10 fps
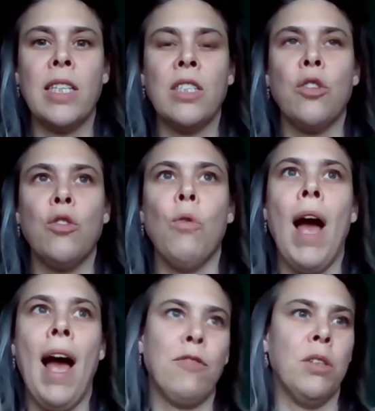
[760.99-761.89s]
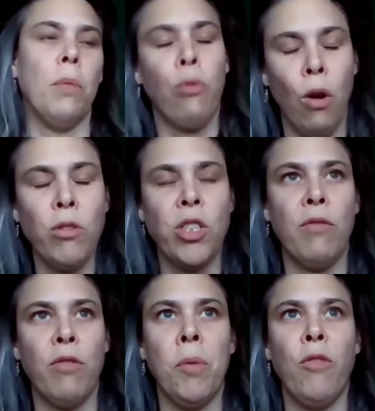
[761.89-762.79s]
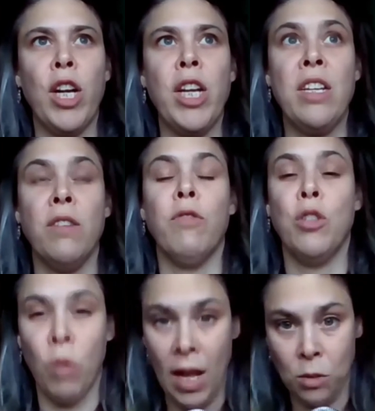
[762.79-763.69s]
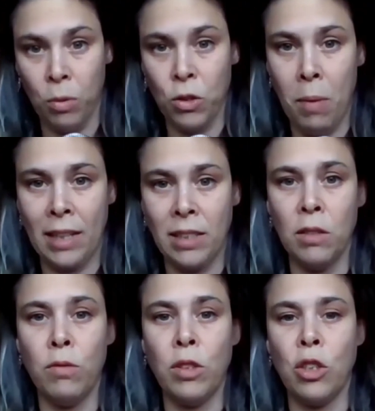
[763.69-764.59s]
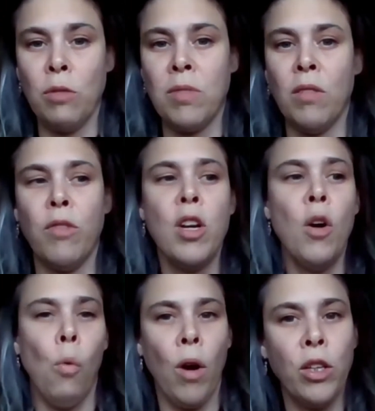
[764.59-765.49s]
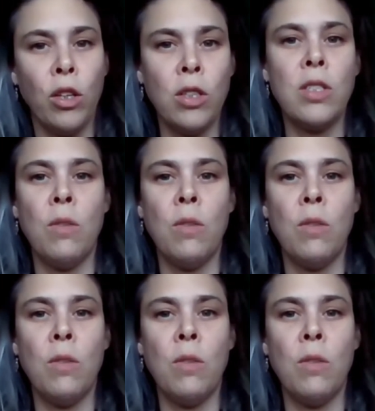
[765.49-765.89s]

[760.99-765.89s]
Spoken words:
And so you have to approach it from a very individualized perspective in terms of what you're